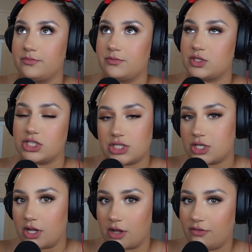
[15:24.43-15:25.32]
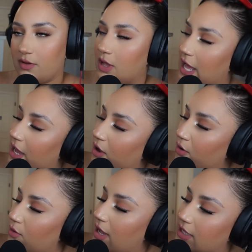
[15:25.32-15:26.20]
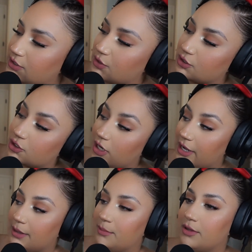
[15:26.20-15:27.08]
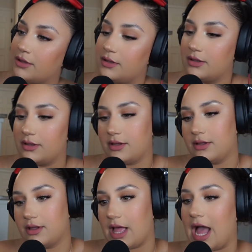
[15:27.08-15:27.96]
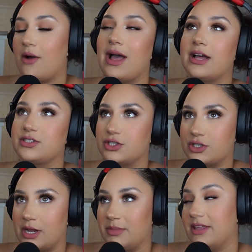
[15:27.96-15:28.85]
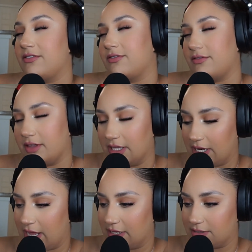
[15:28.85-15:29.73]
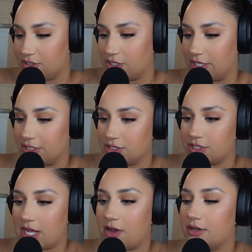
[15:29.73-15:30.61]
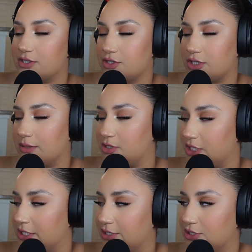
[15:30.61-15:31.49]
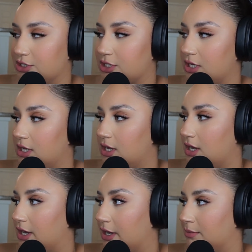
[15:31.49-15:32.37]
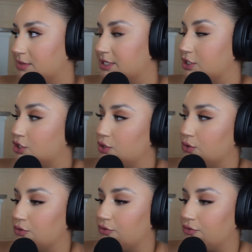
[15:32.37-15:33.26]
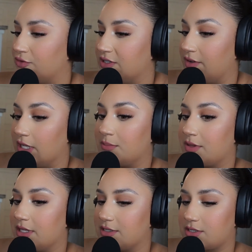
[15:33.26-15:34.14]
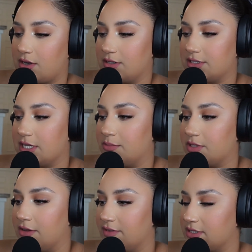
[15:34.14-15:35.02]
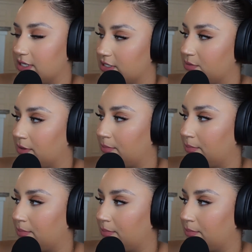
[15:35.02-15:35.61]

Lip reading: just to start off, how has your tribe, if it has changed, how has your tribe changed since you've developed this concept of assessment?